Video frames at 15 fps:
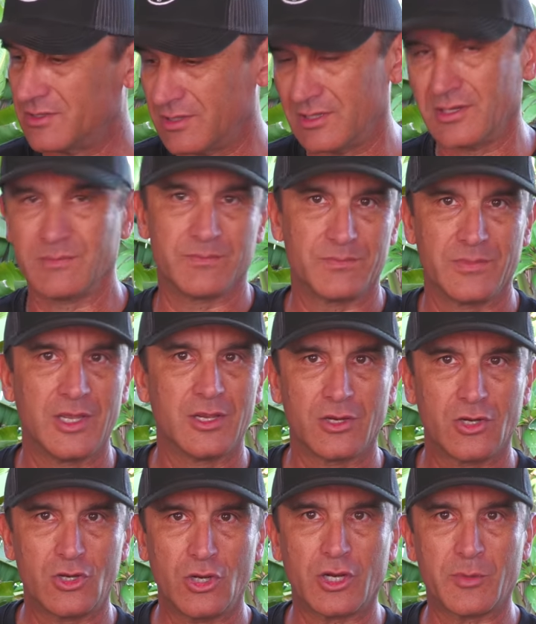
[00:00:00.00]
to
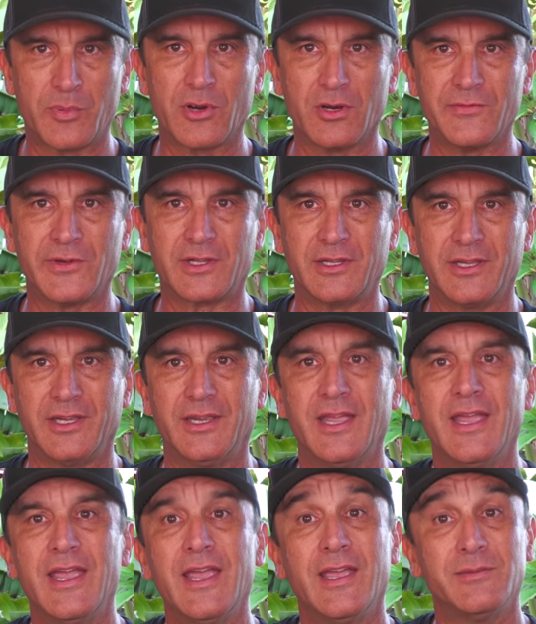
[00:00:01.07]
cook perfectly
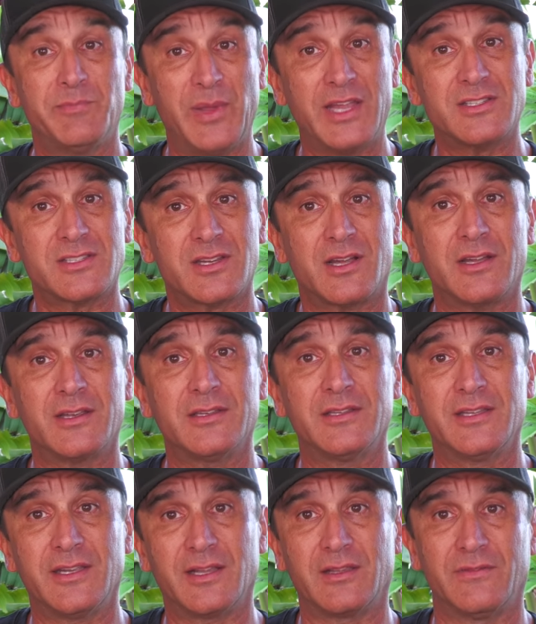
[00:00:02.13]
based on
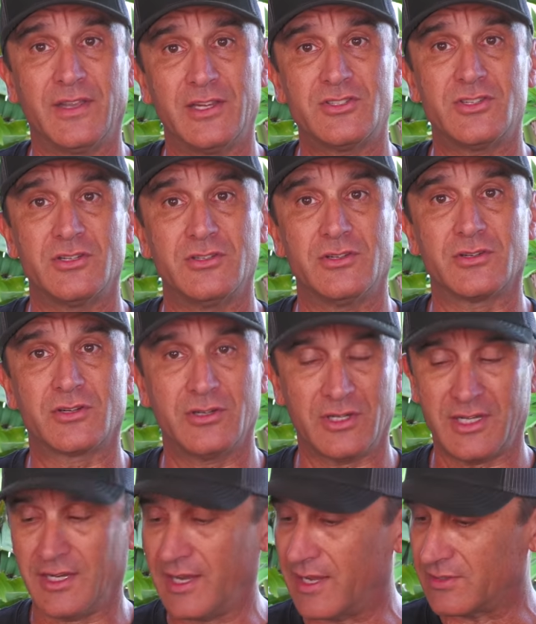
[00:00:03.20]
the elevation you're
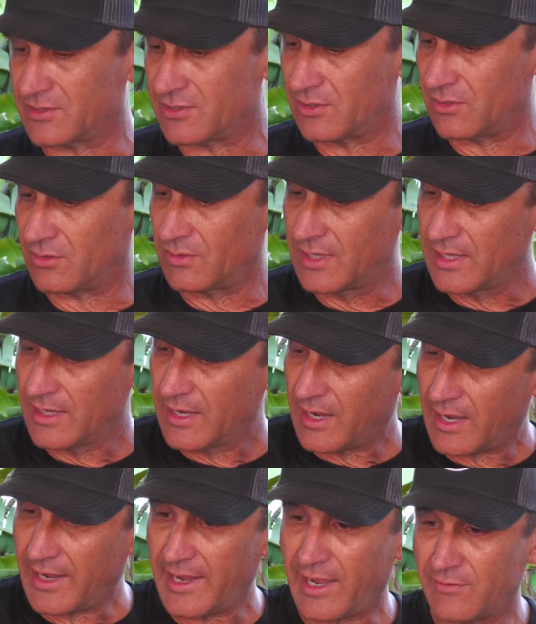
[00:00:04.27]
cooking at. So
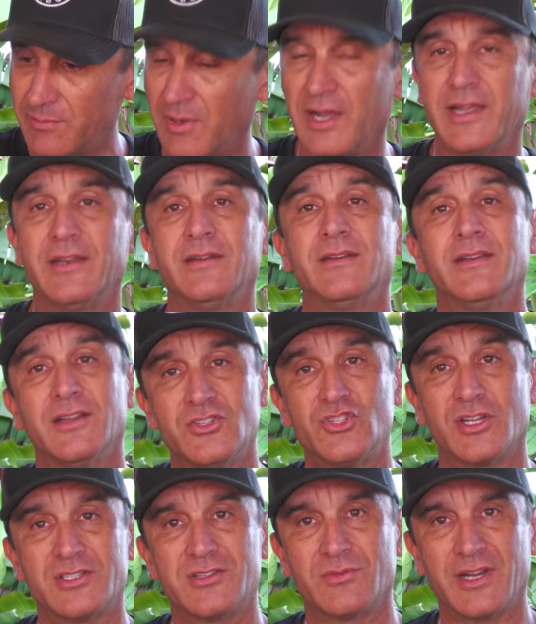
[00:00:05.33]
I have mine
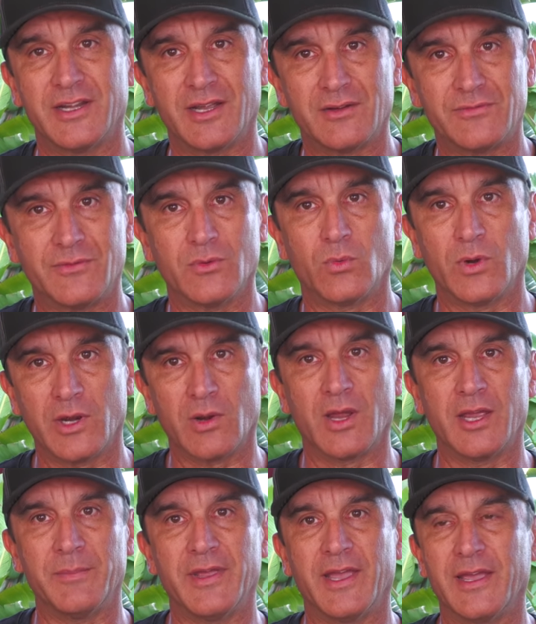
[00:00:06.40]
adjusted right now for where
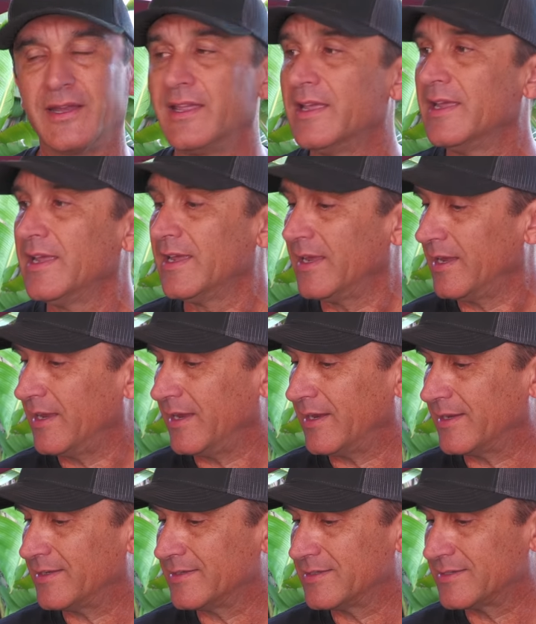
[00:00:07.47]
I'm at.
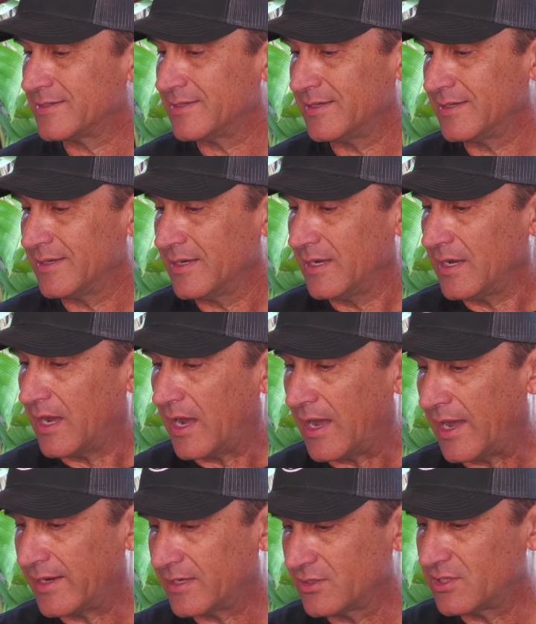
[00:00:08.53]
And
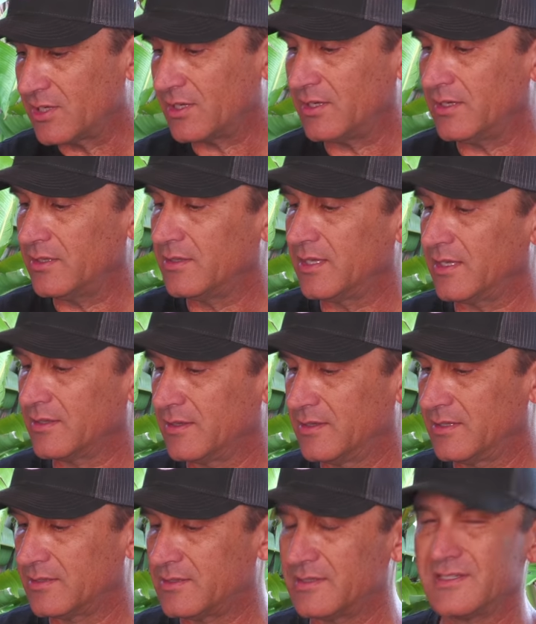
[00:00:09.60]
I can tell you that
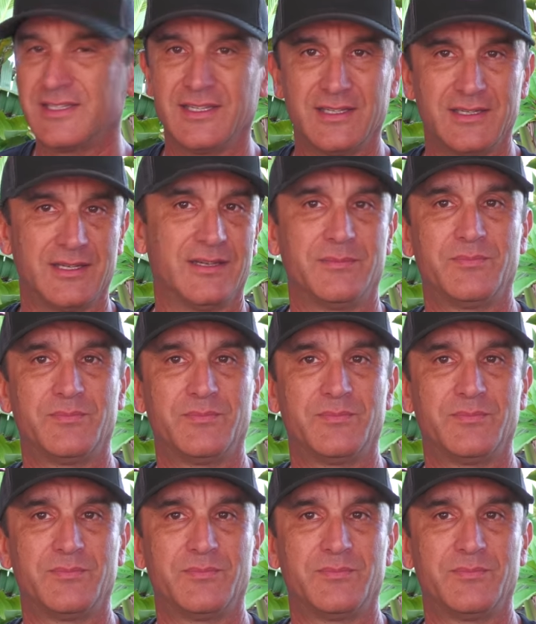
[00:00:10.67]
this is the